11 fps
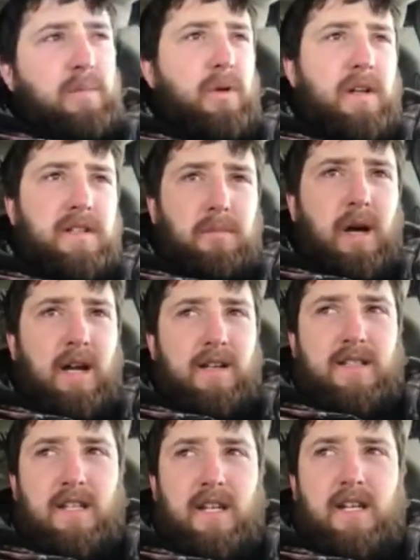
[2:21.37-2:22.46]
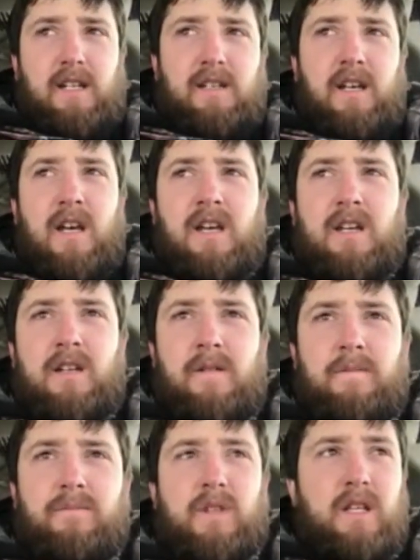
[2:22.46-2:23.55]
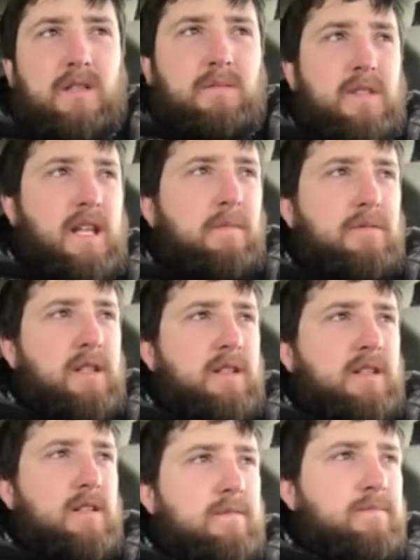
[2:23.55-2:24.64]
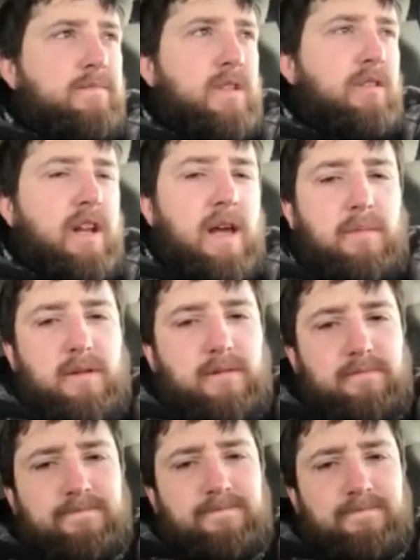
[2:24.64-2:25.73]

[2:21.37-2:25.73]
I'll put on some miles today and get some steps in and see what happens.